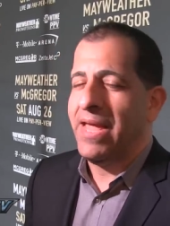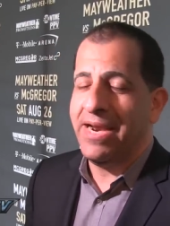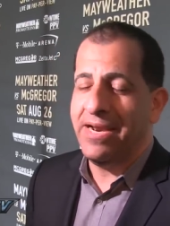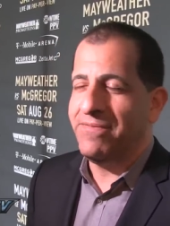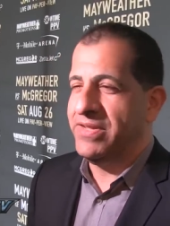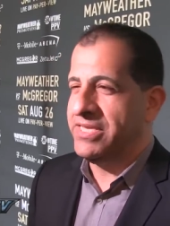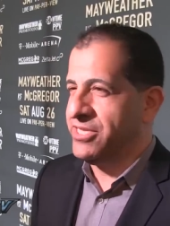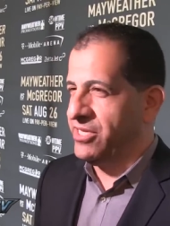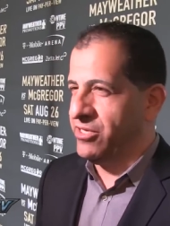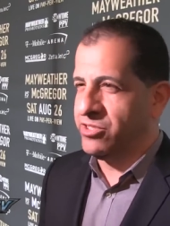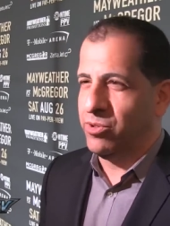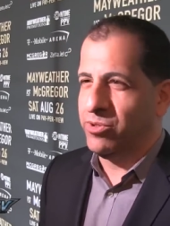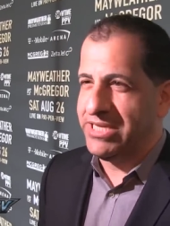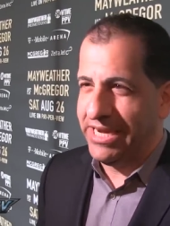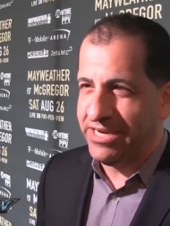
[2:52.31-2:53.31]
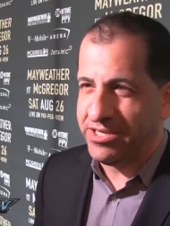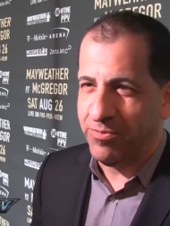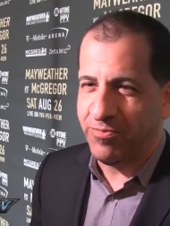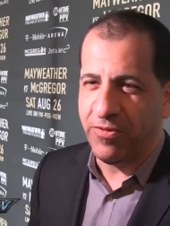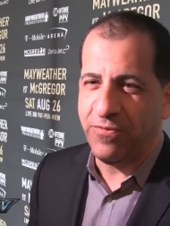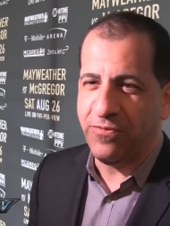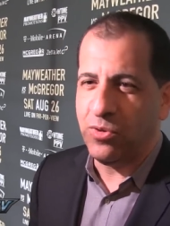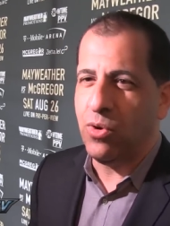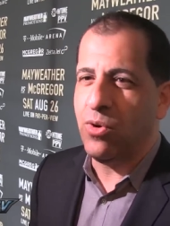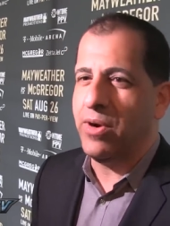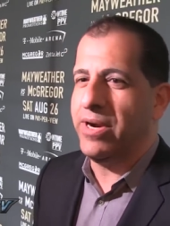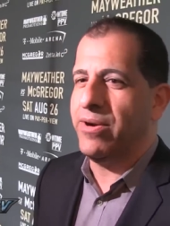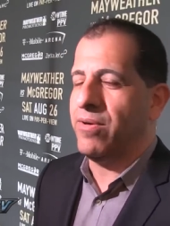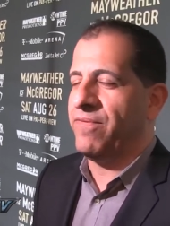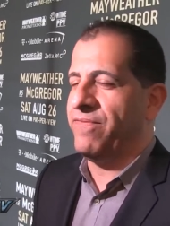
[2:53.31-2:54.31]
And if it's the association for
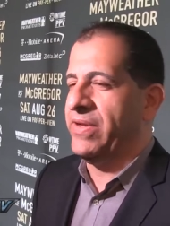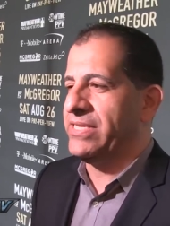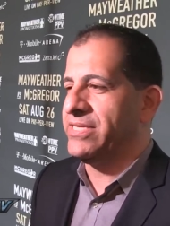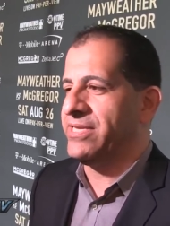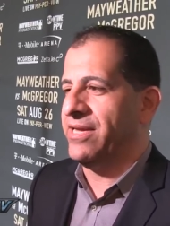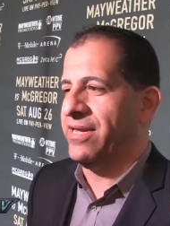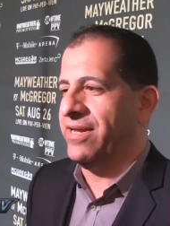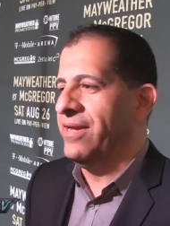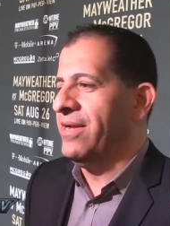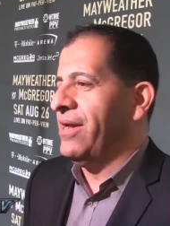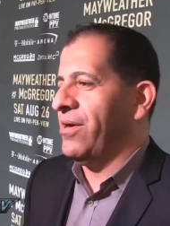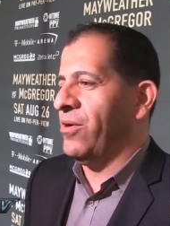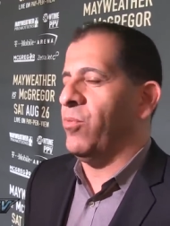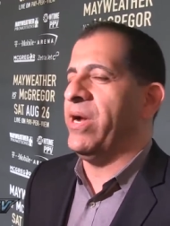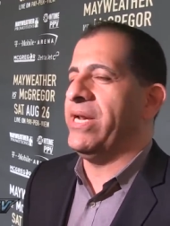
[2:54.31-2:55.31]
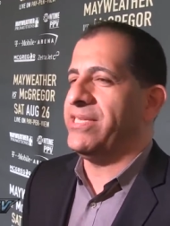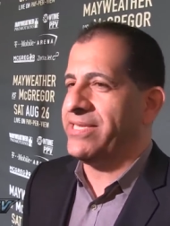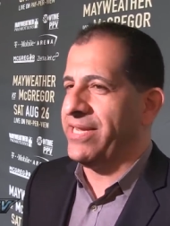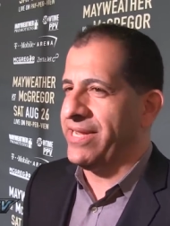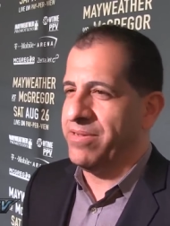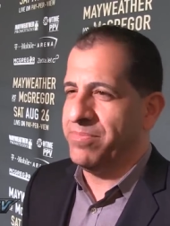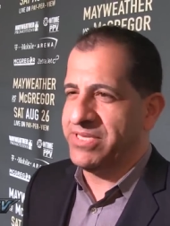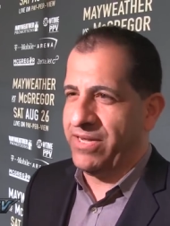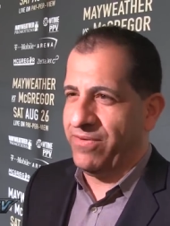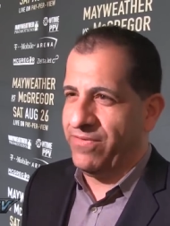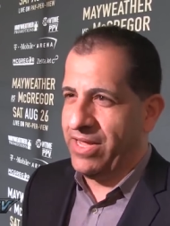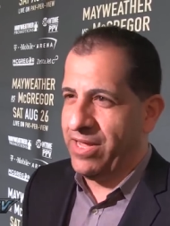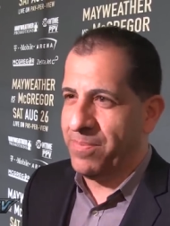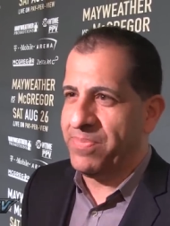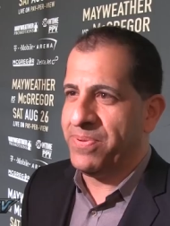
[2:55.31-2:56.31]
Floyd, or if it's a way to psych himself
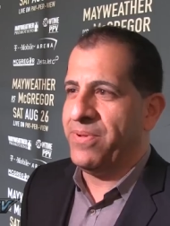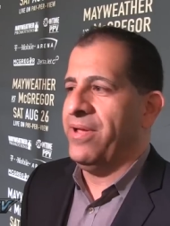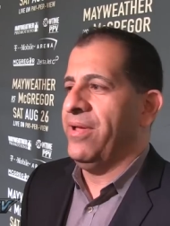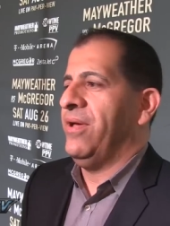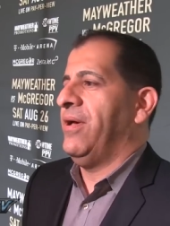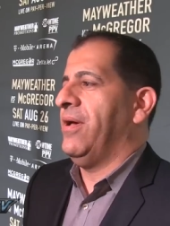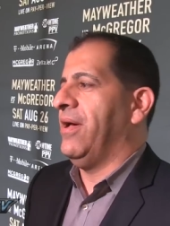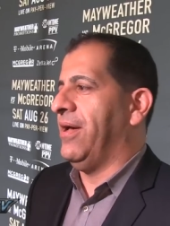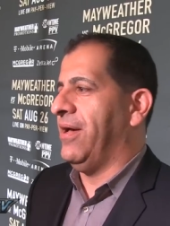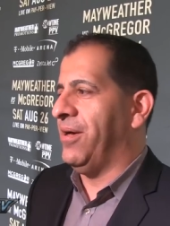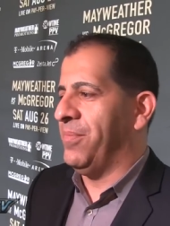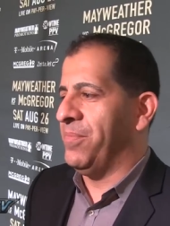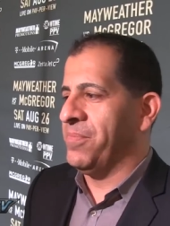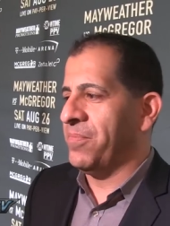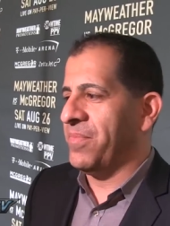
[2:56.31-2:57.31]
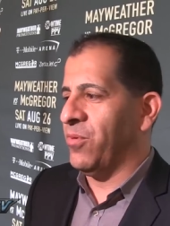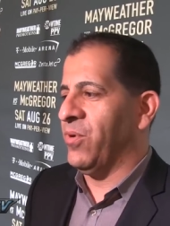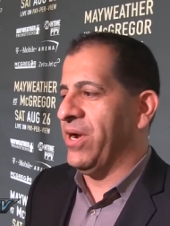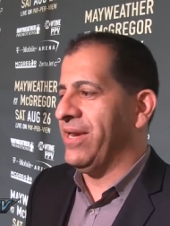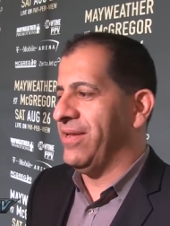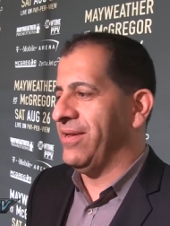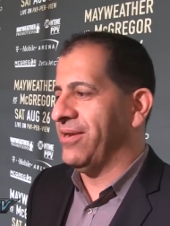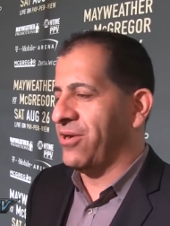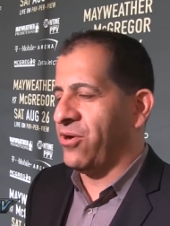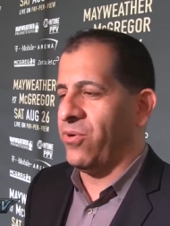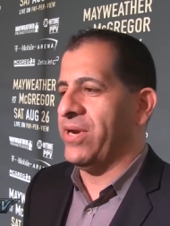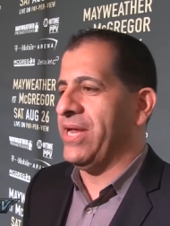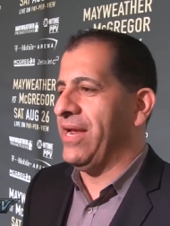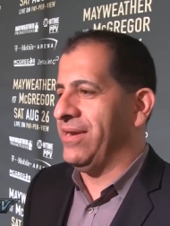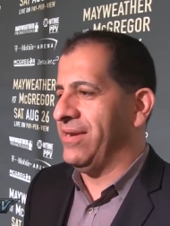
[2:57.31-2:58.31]
up, a way to
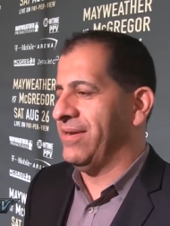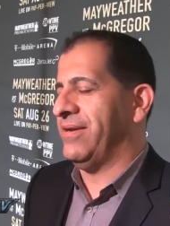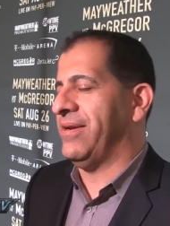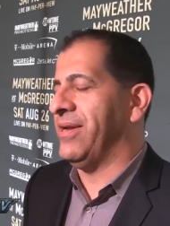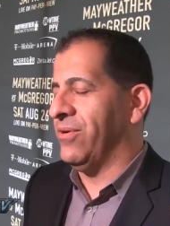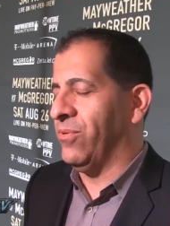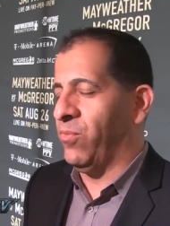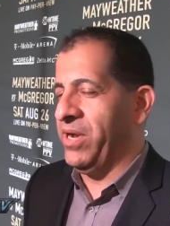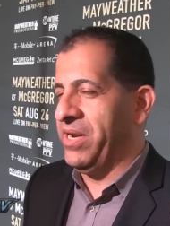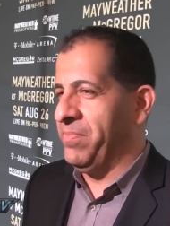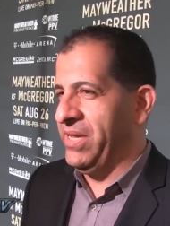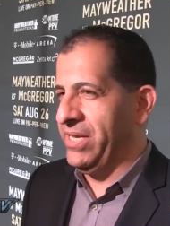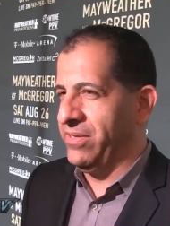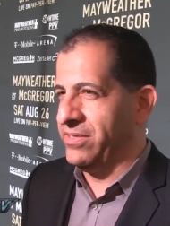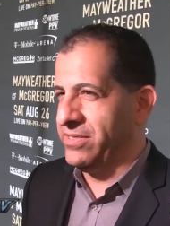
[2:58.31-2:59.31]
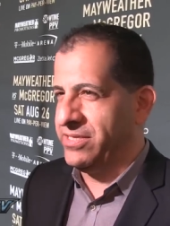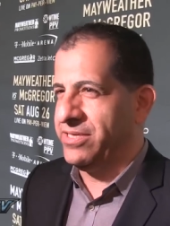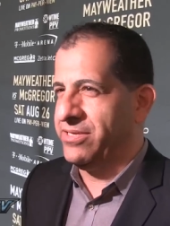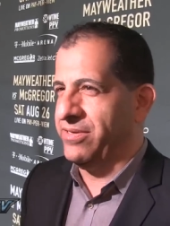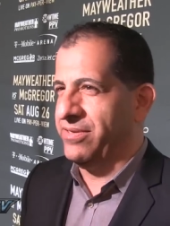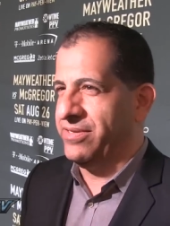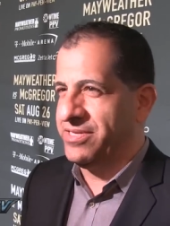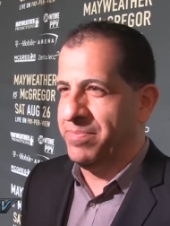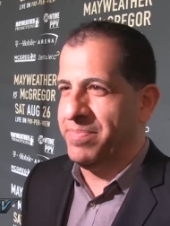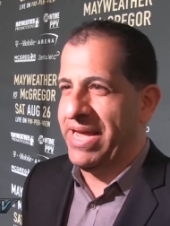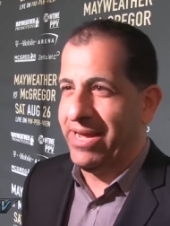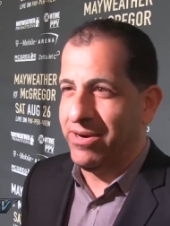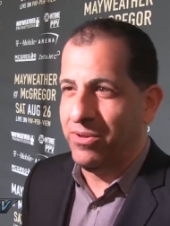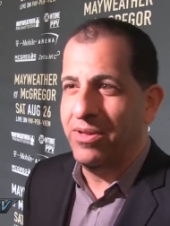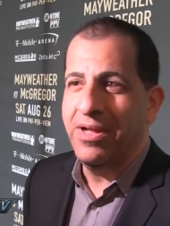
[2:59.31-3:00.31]
create, you know, windmills to
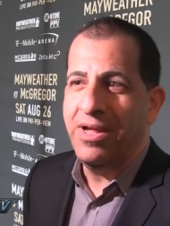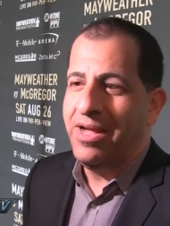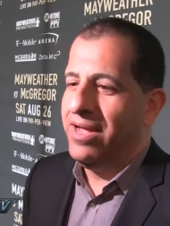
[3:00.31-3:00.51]
battle,